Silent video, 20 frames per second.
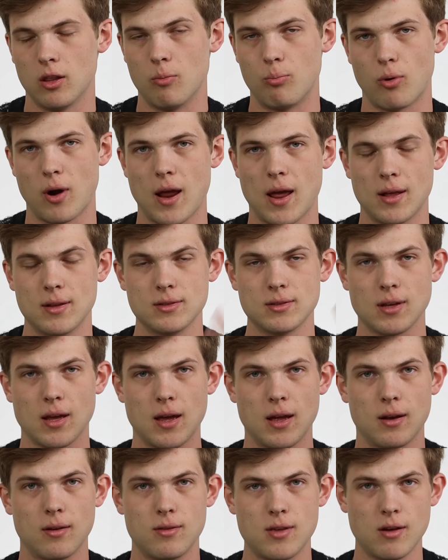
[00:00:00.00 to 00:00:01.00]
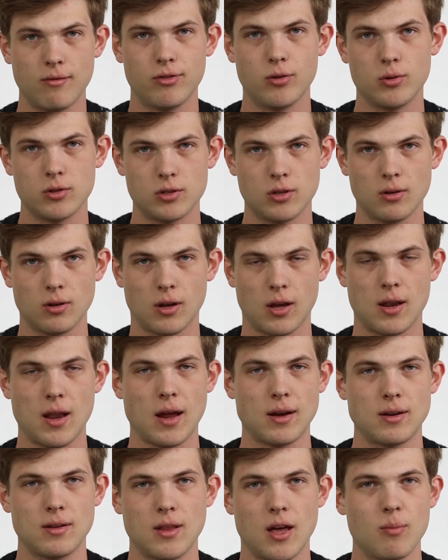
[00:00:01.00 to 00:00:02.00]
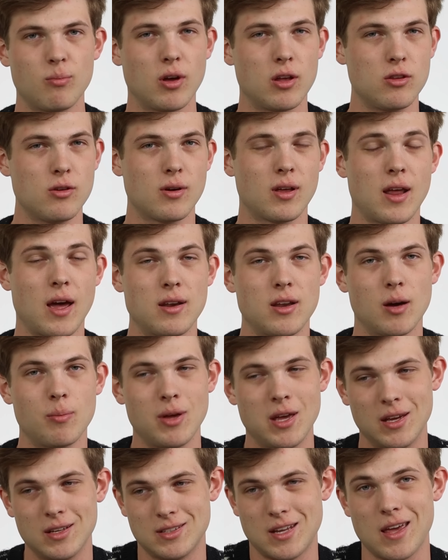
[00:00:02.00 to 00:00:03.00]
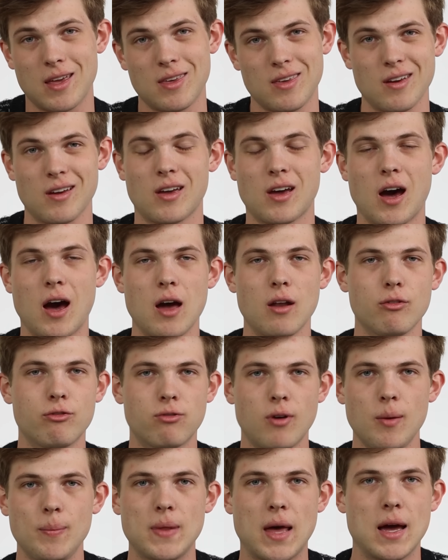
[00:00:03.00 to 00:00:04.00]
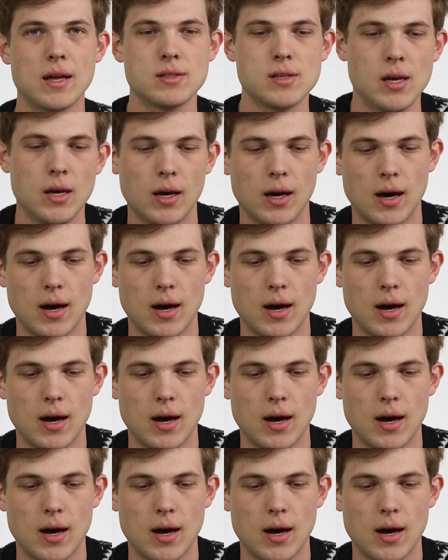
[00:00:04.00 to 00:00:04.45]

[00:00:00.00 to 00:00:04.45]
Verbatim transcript: the brands and the influencer, connecting them, and you can end up taking a cut from that.